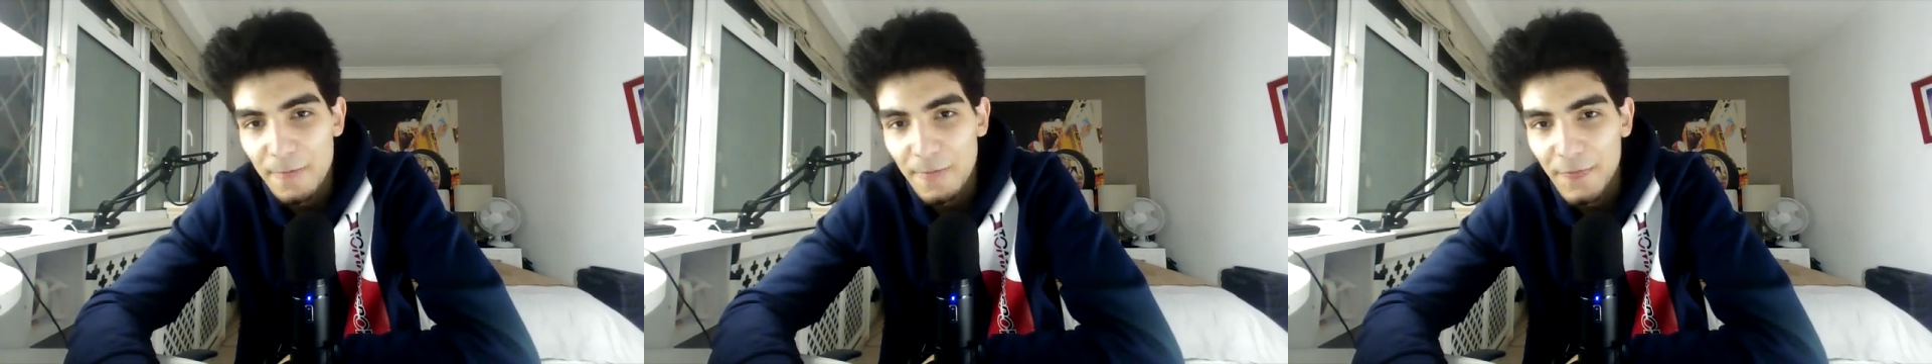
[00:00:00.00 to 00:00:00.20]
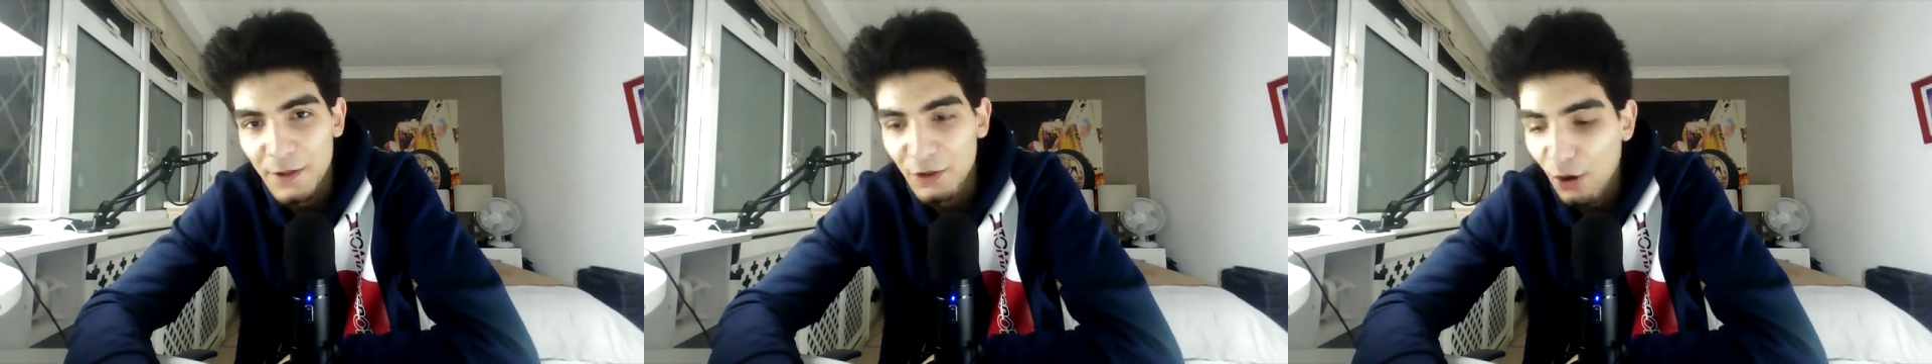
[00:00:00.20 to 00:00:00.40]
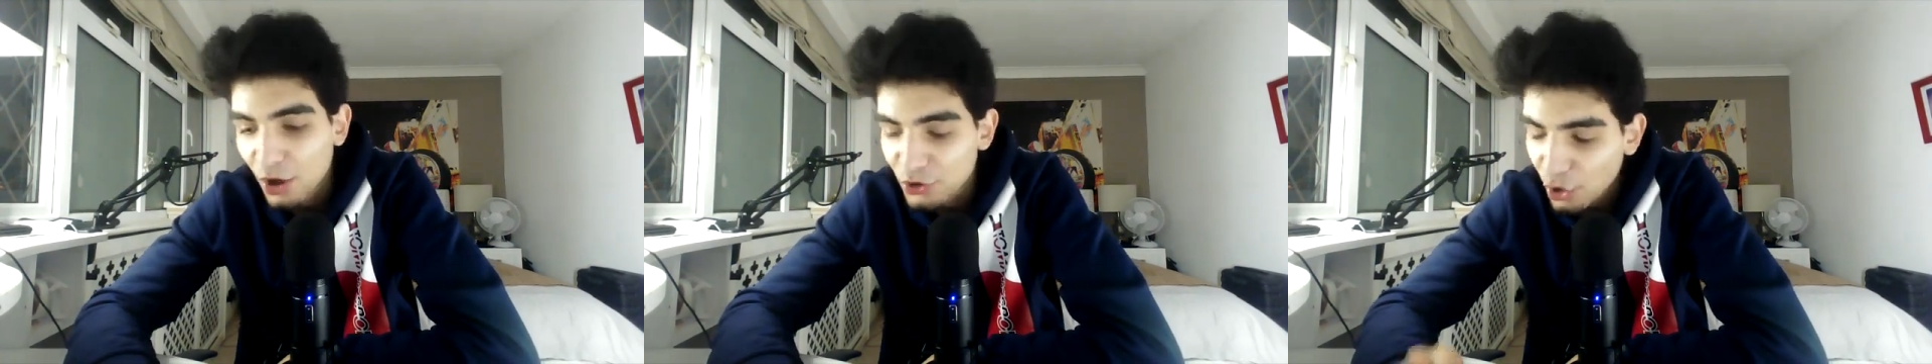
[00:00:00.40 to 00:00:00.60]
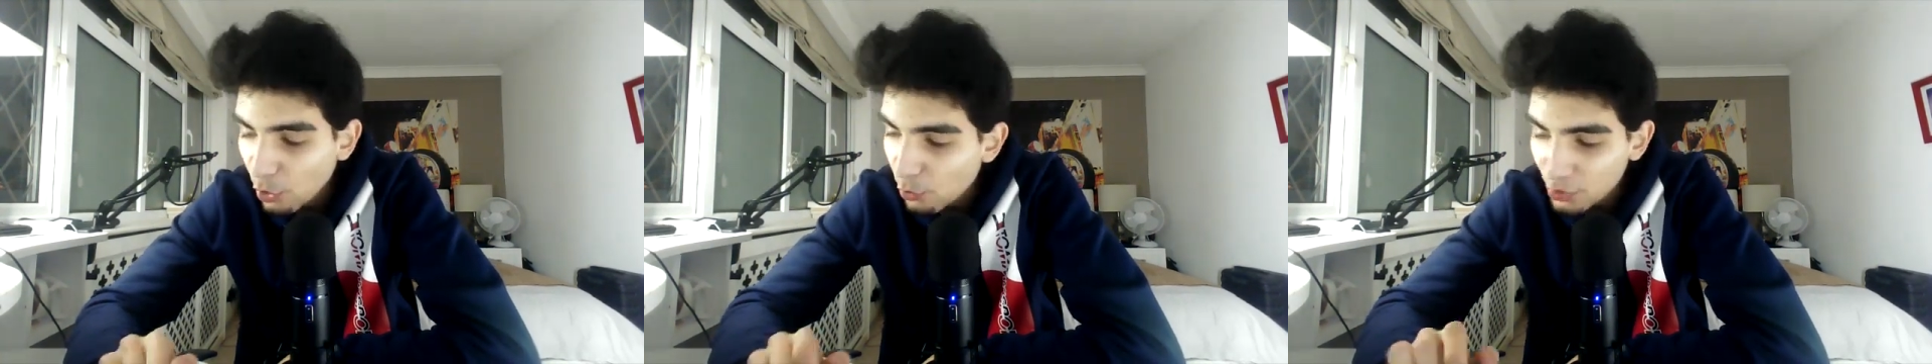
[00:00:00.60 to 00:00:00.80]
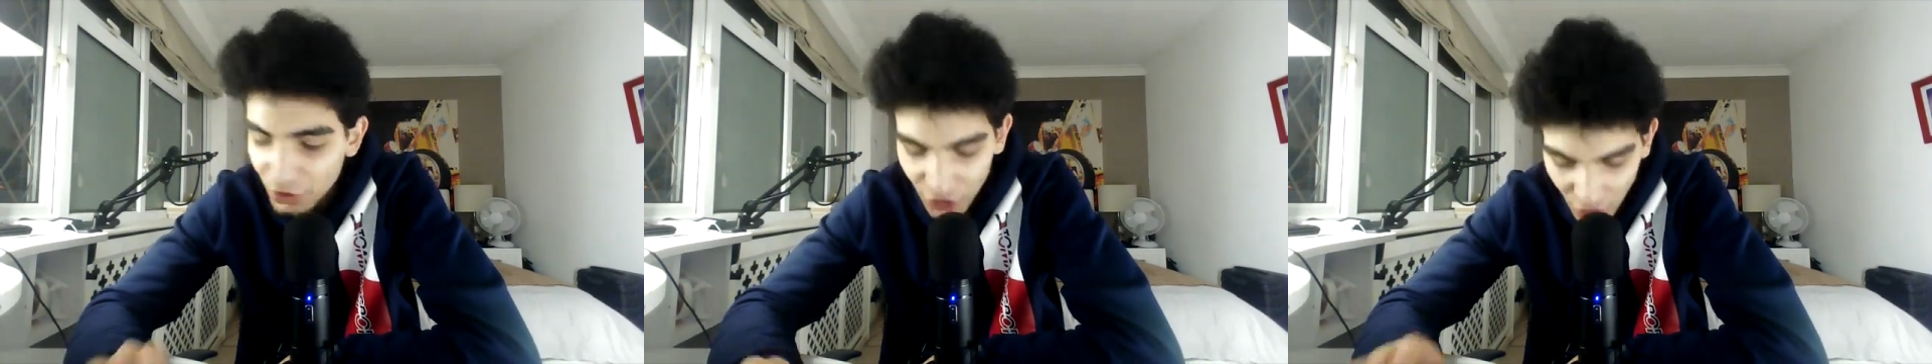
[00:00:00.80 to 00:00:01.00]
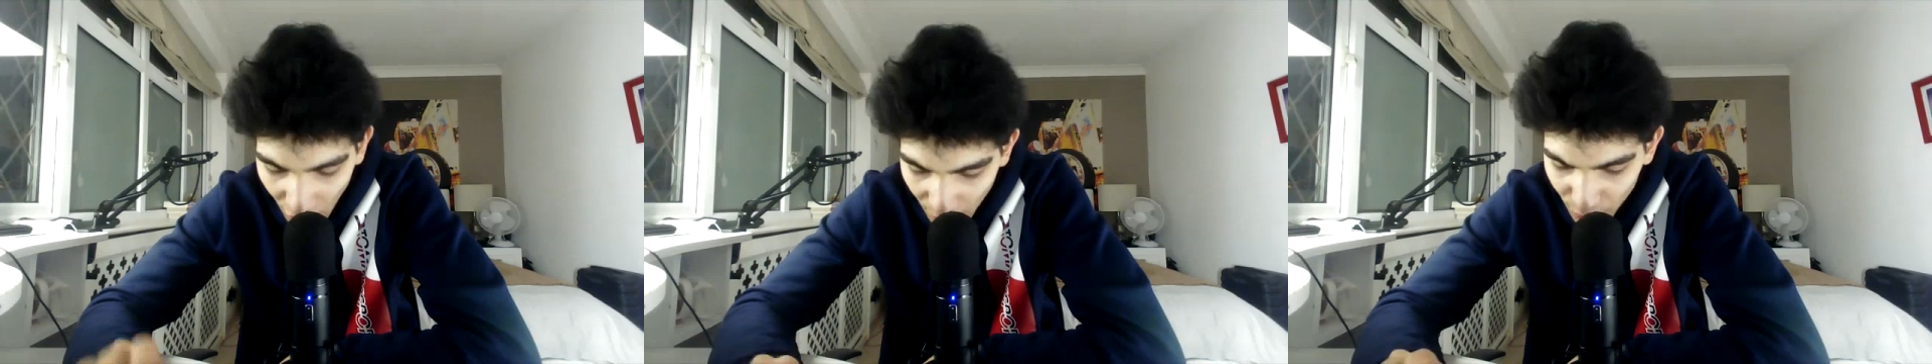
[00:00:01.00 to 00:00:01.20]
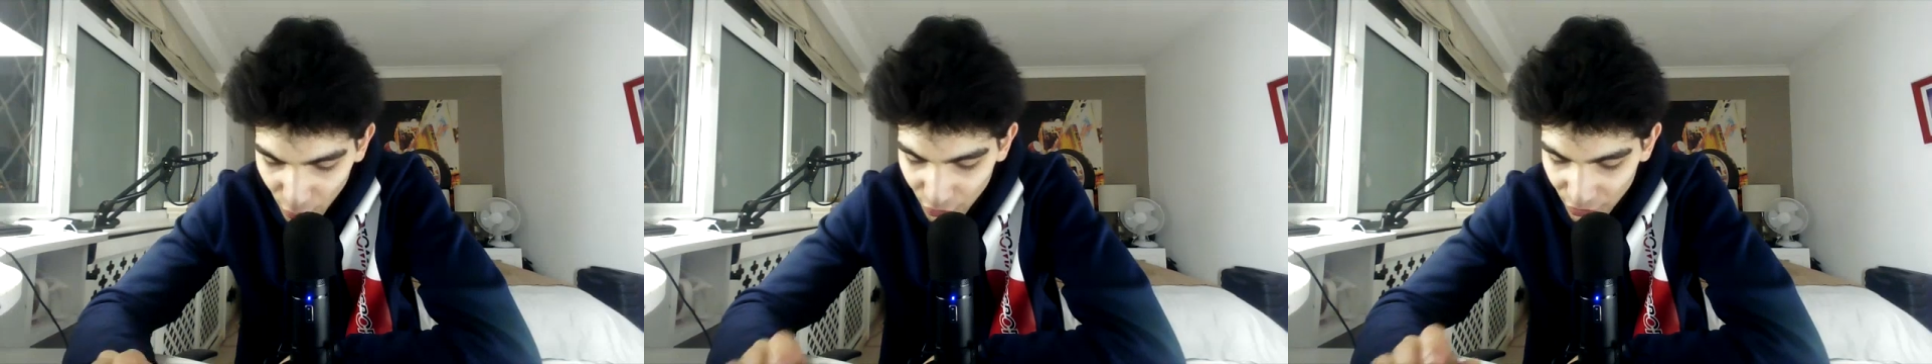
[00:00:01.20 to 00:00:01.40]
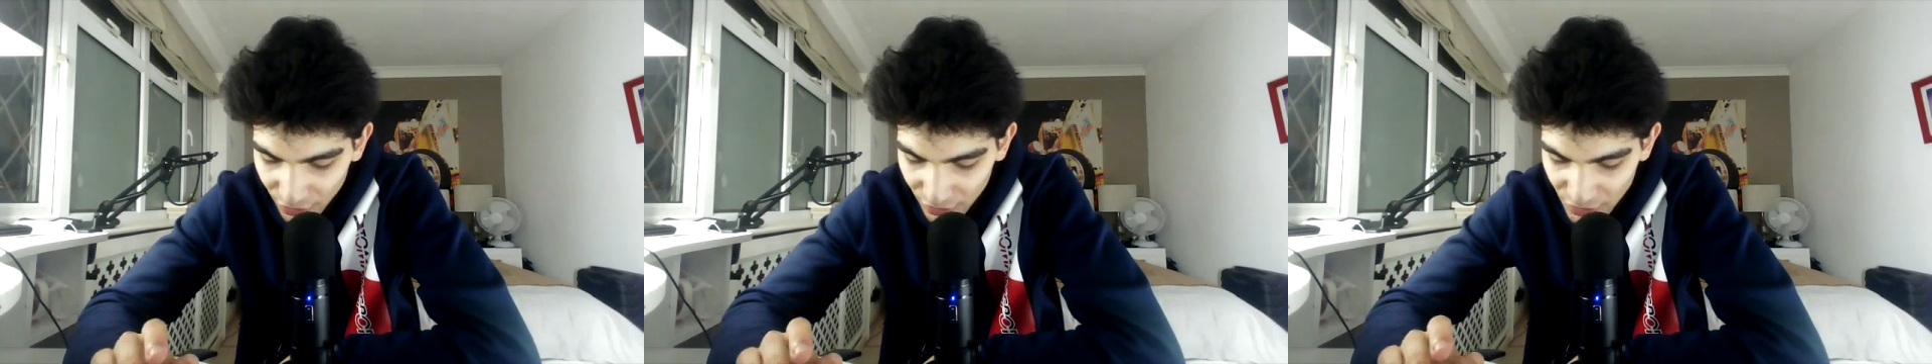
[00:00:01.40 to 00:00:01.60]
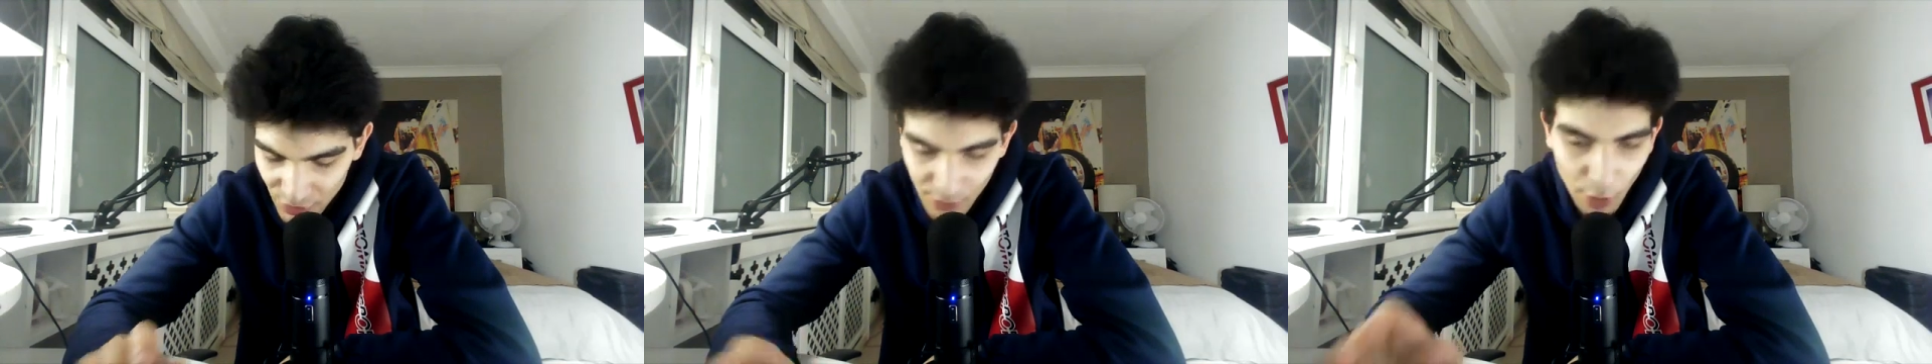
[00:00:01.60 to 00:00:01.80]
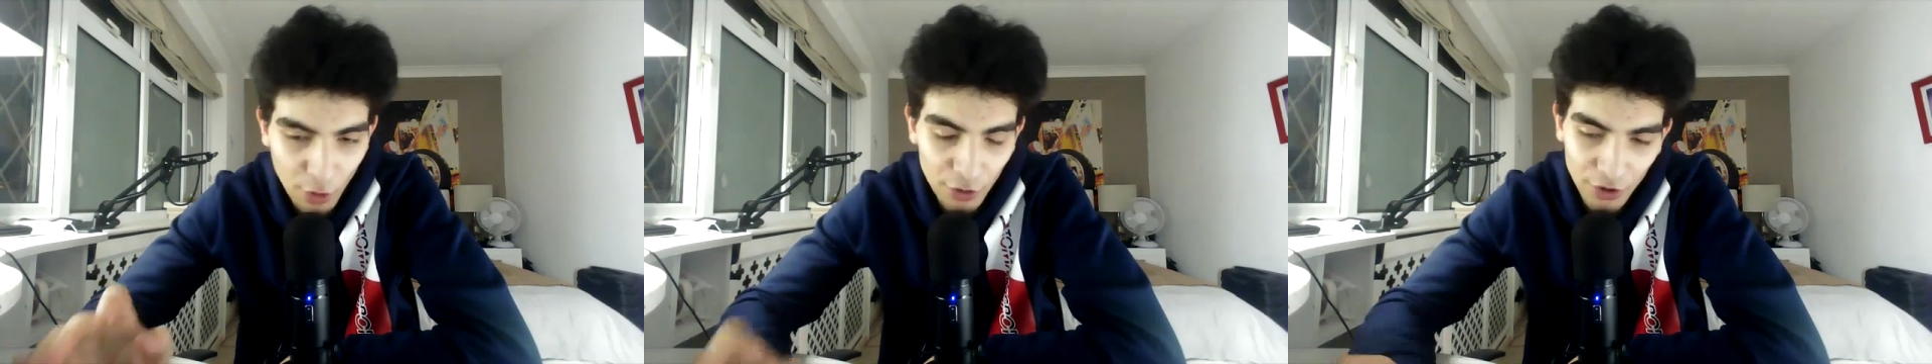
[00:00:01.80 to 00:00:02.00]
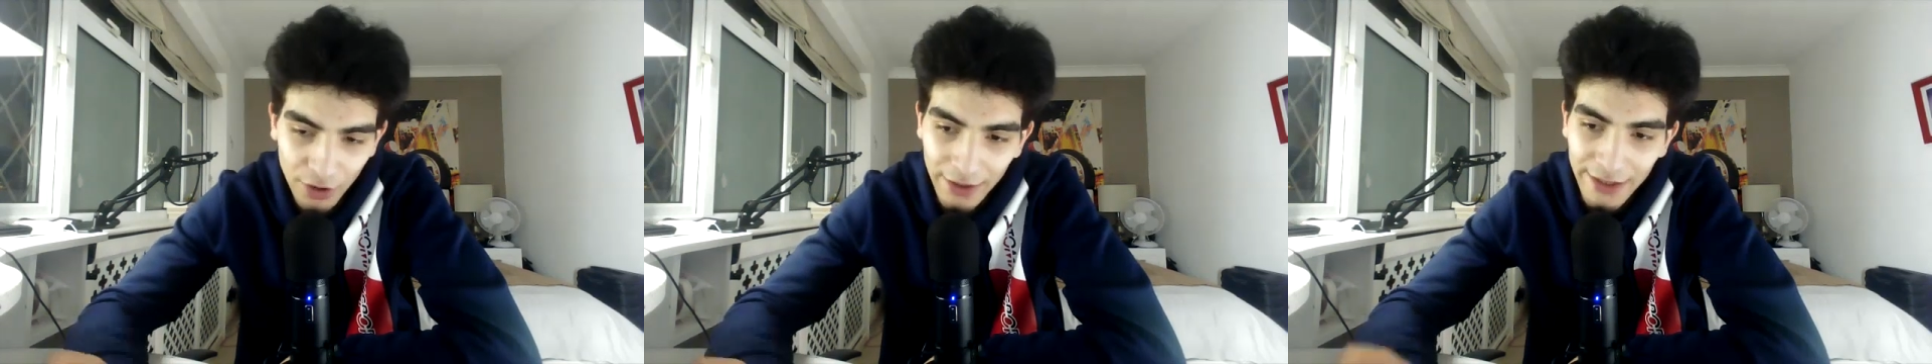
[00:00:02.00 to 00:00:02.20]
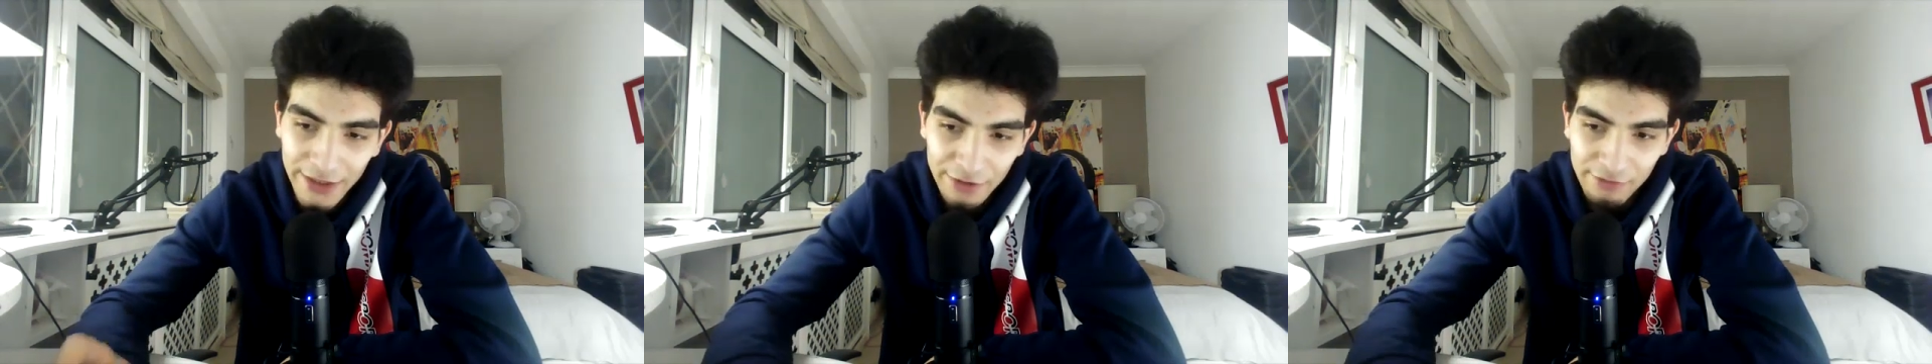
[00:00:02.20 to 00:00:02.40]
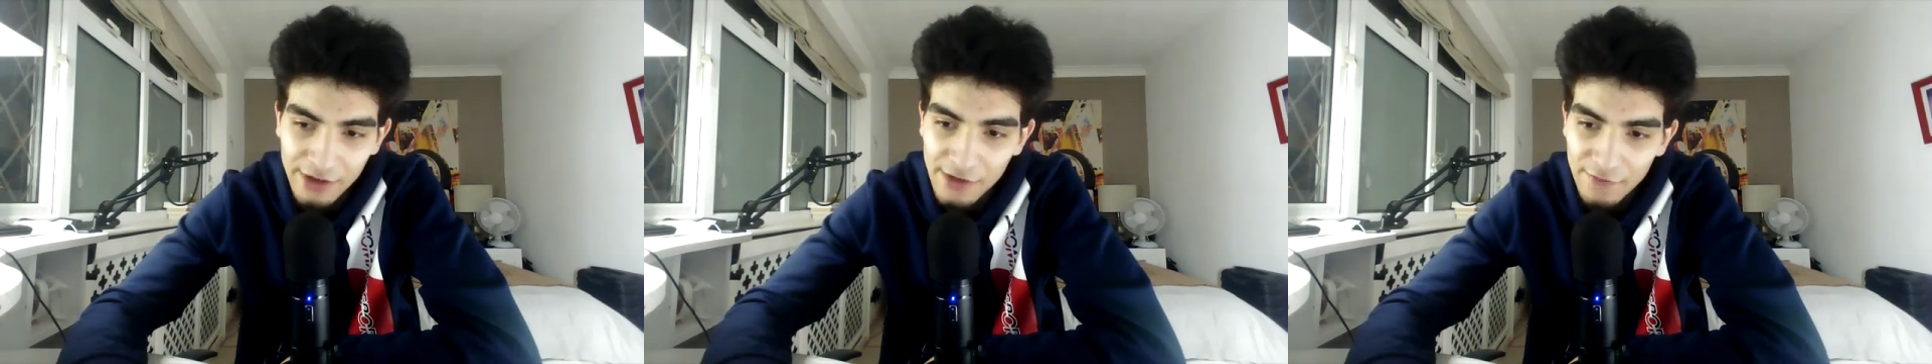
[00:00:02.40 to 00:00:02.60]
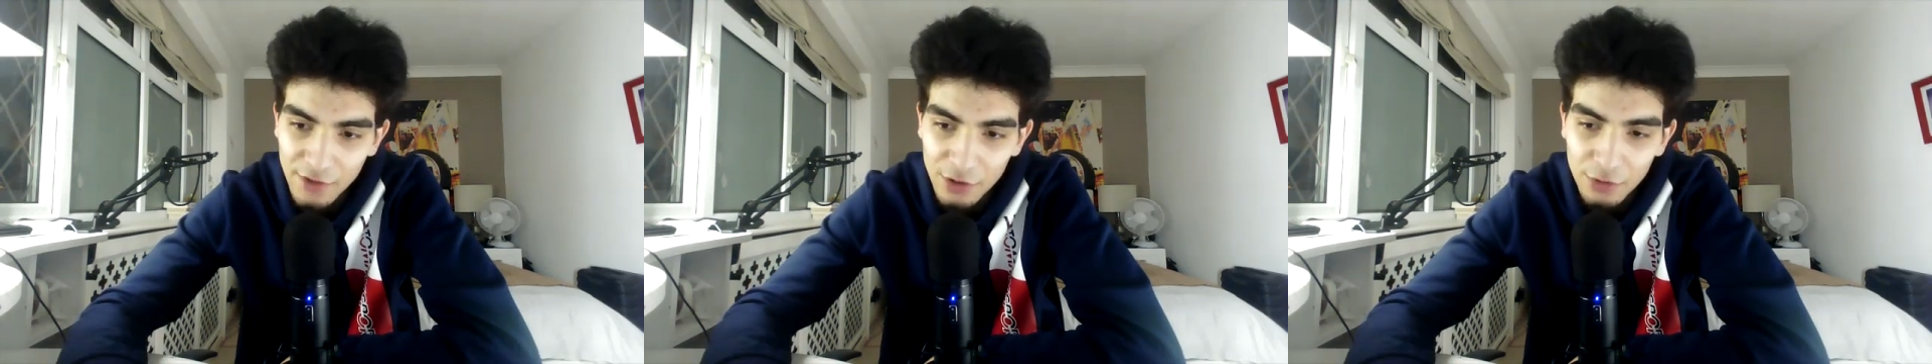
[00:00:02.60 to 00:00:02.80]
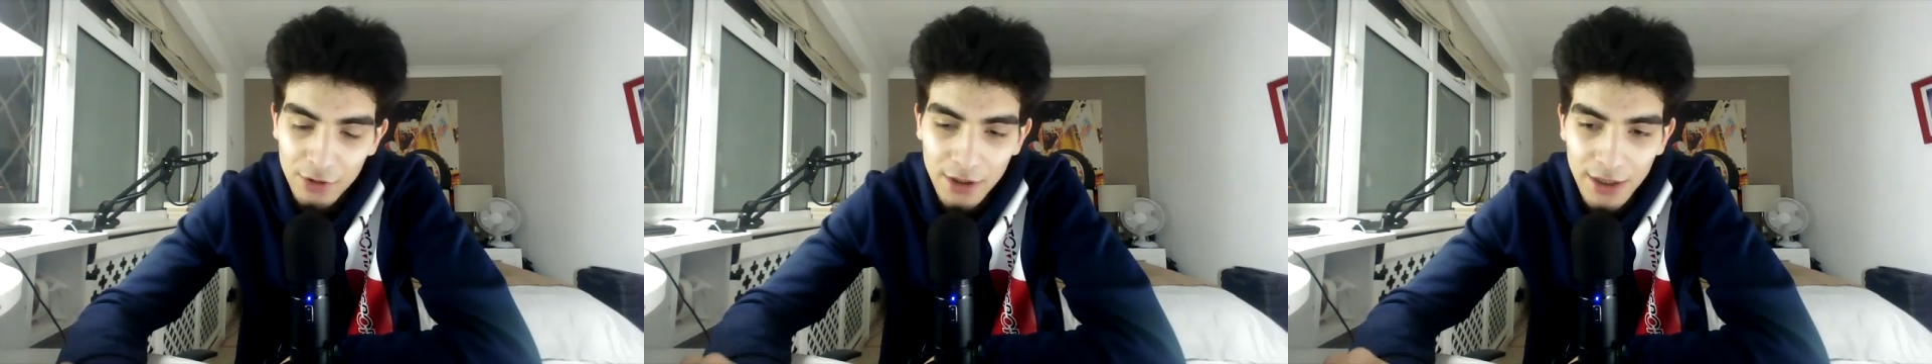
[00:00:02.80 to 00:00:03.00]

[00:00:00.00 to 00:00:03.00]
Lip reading: I don't want to come on tomorrow night in the review